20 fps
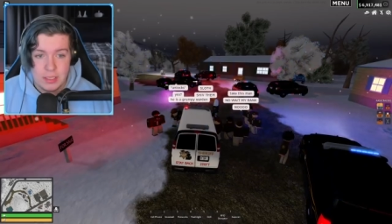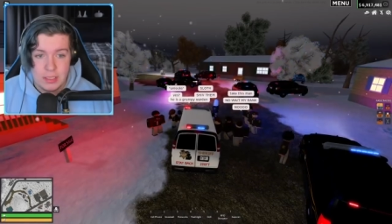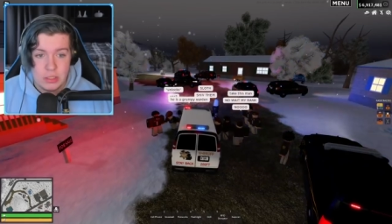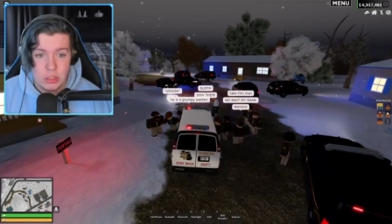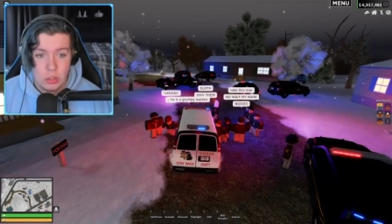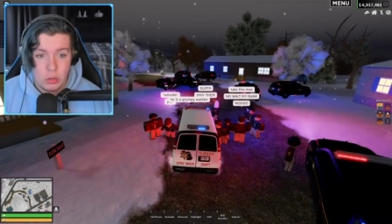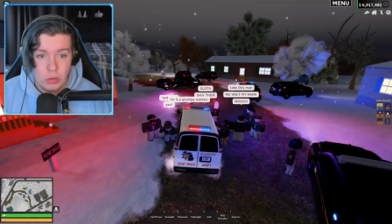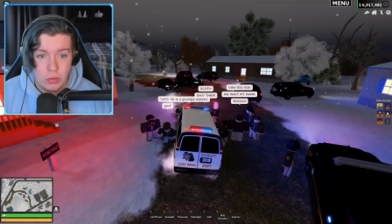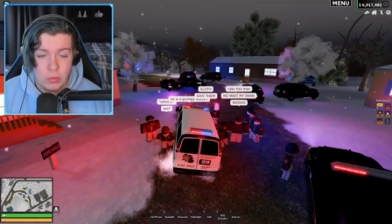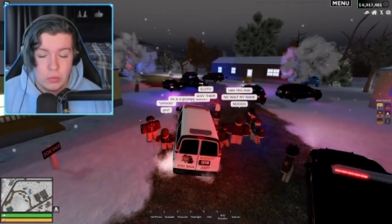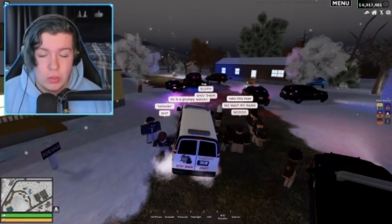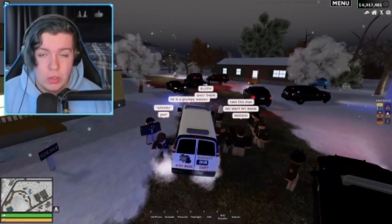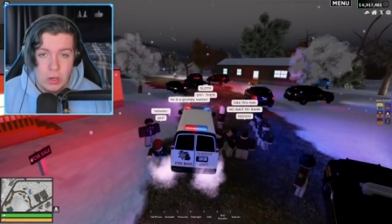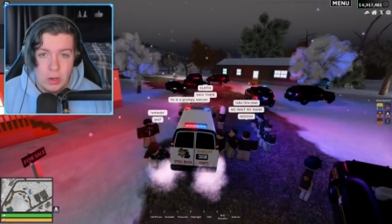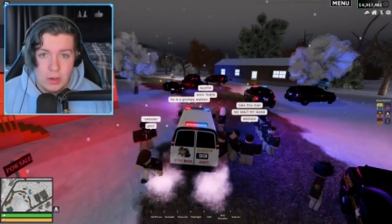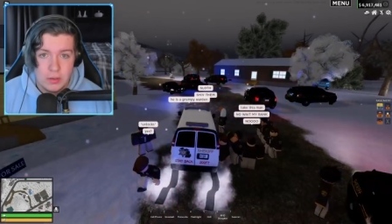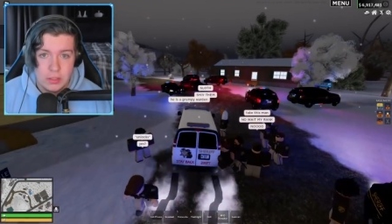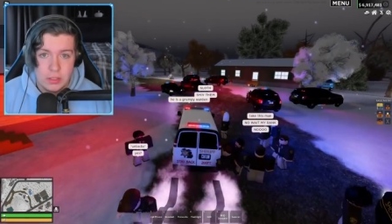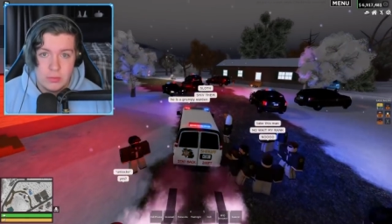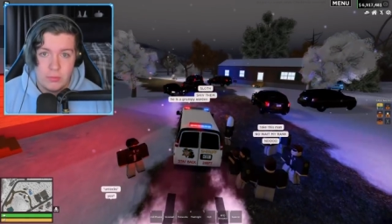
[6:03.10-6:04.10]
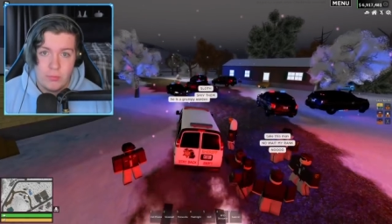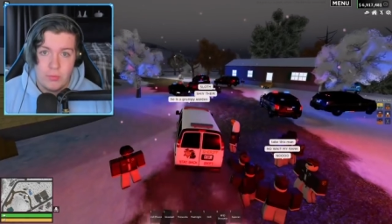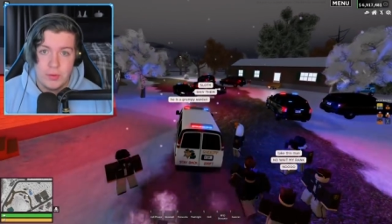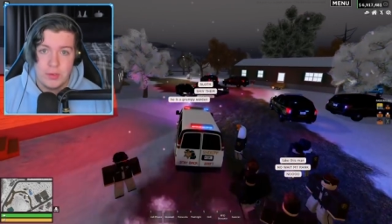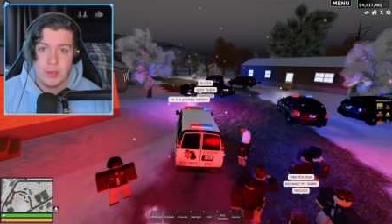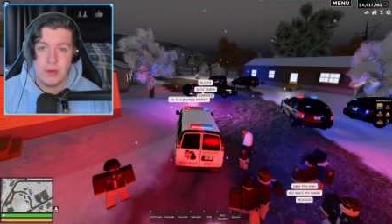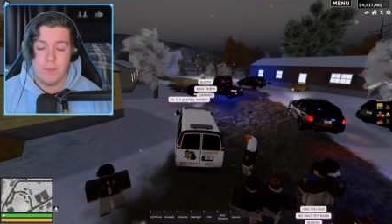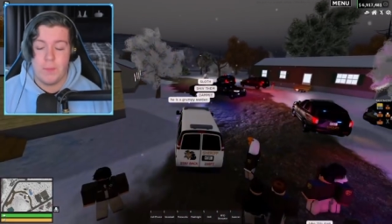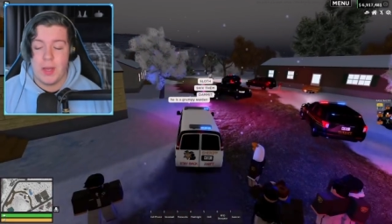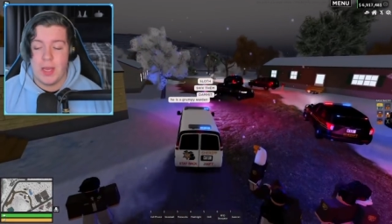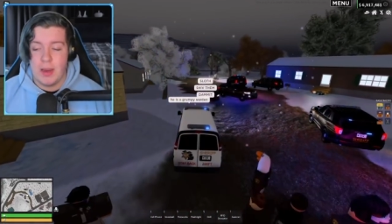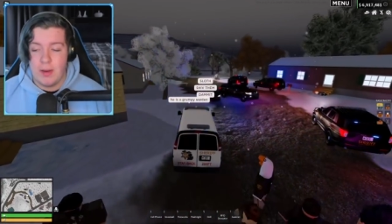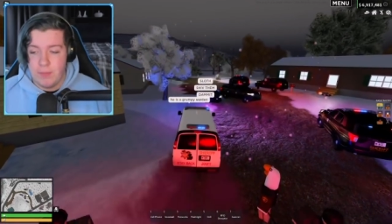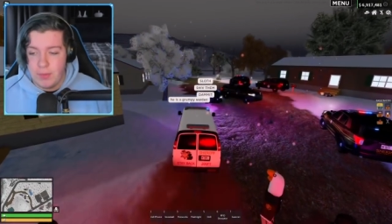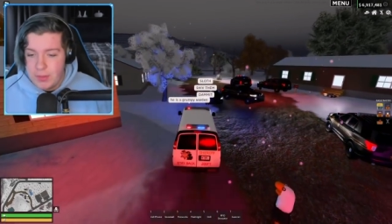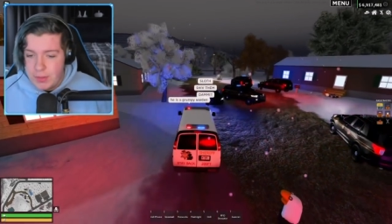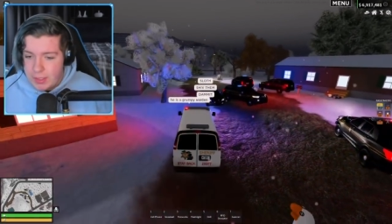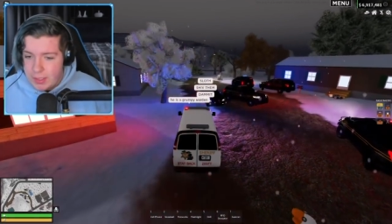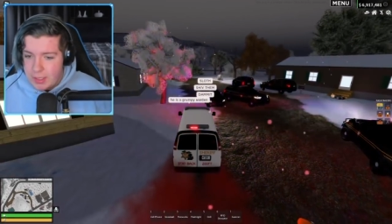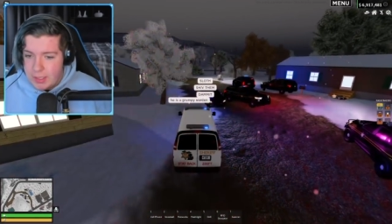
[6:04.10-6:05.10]
total cost for you to buy
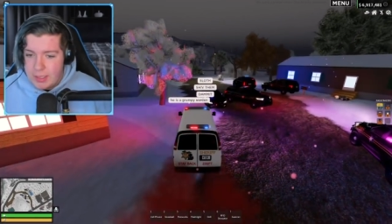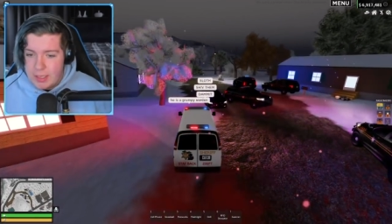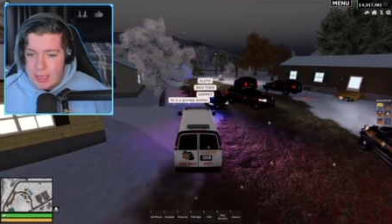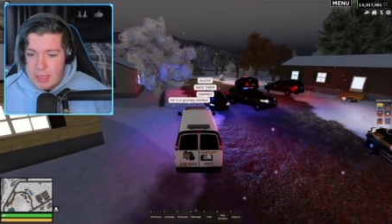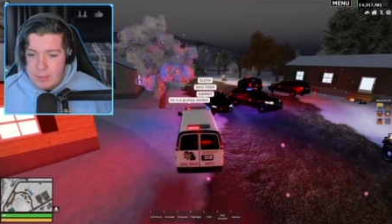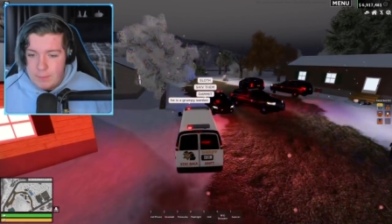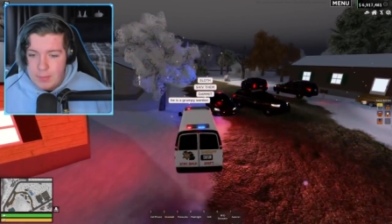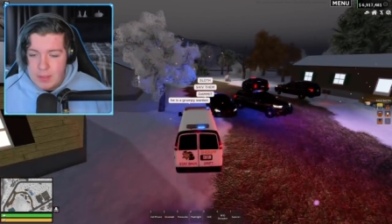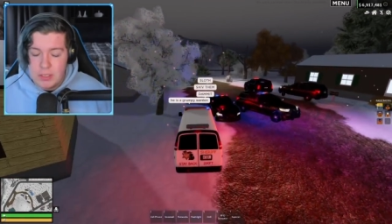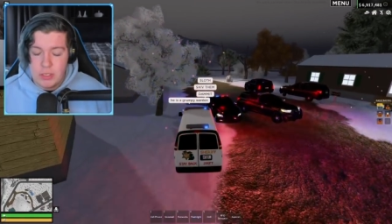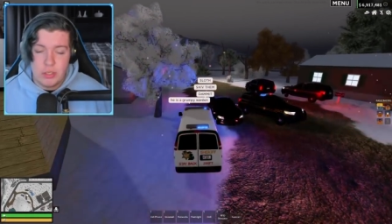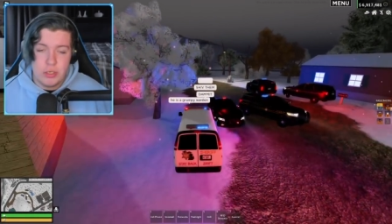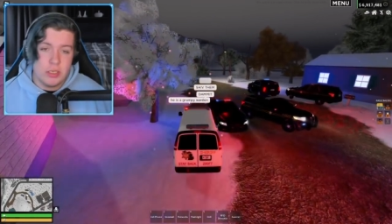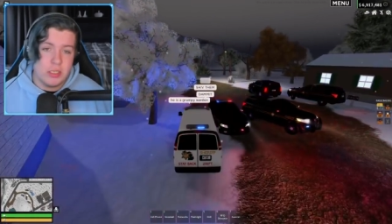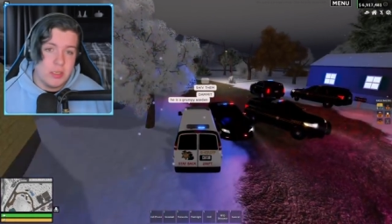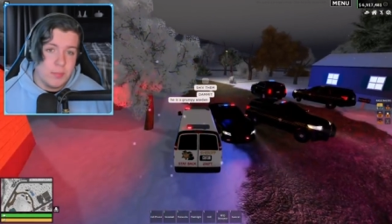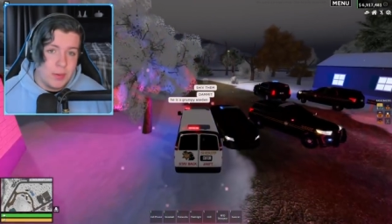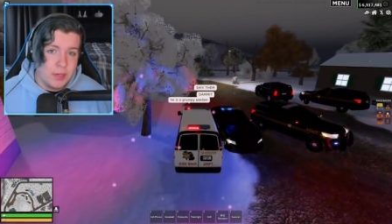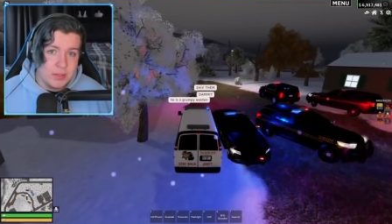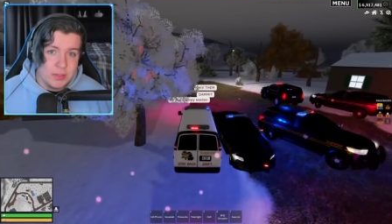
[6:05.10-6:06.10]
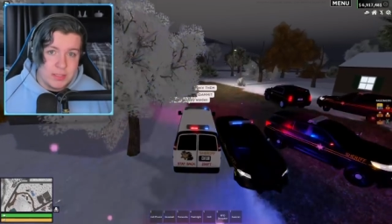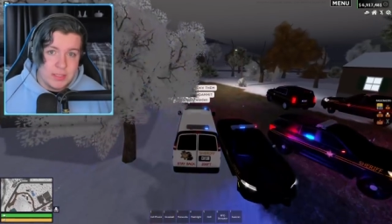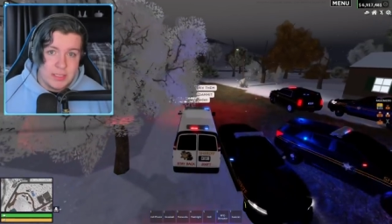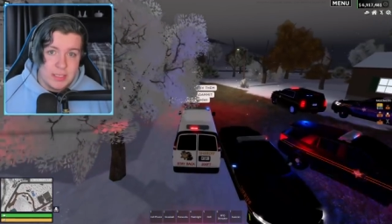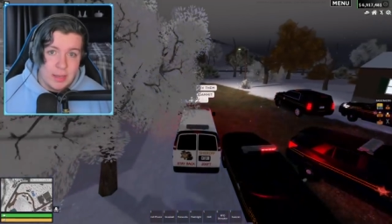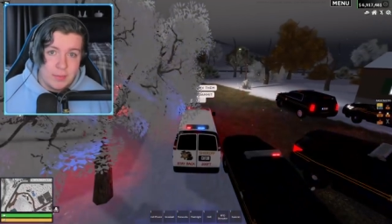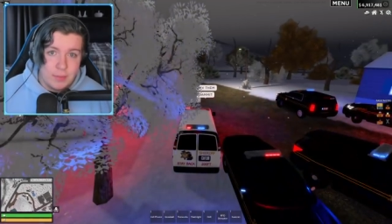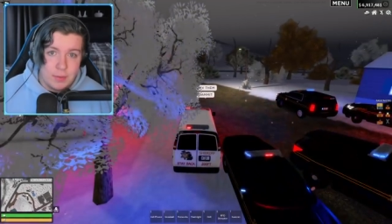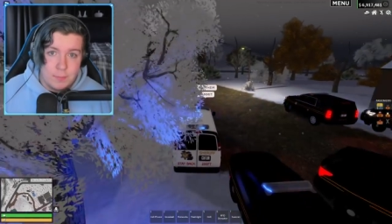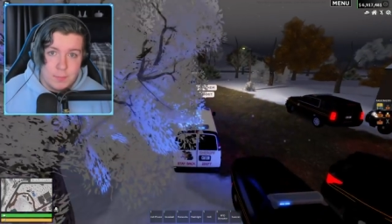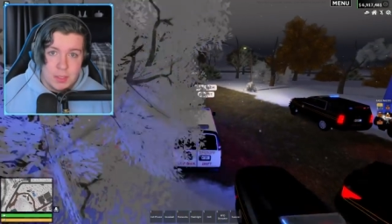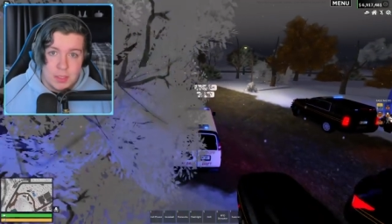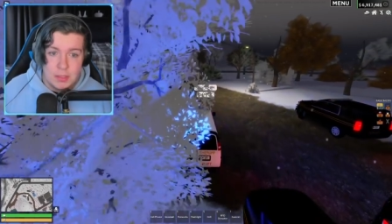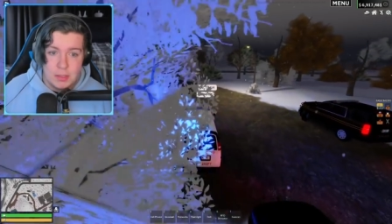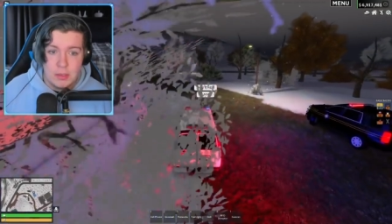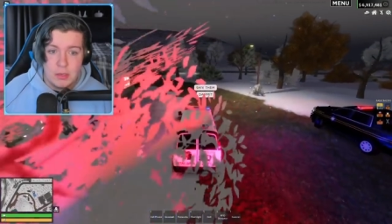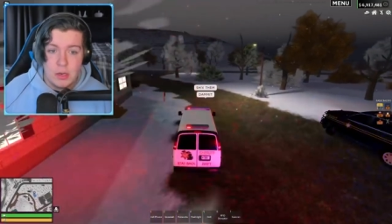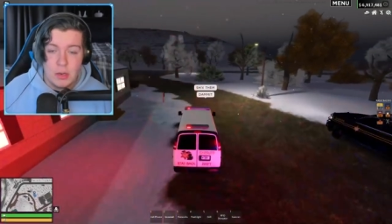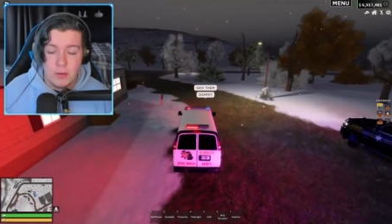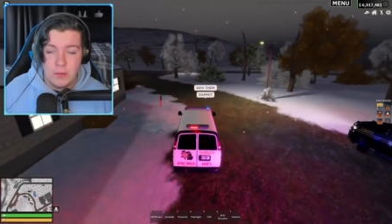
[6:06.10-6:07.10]
everything in-game is just about $7
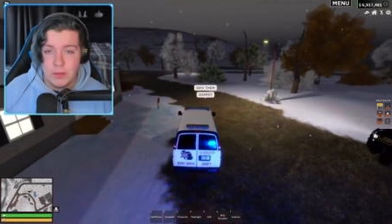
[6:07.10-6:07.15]
million.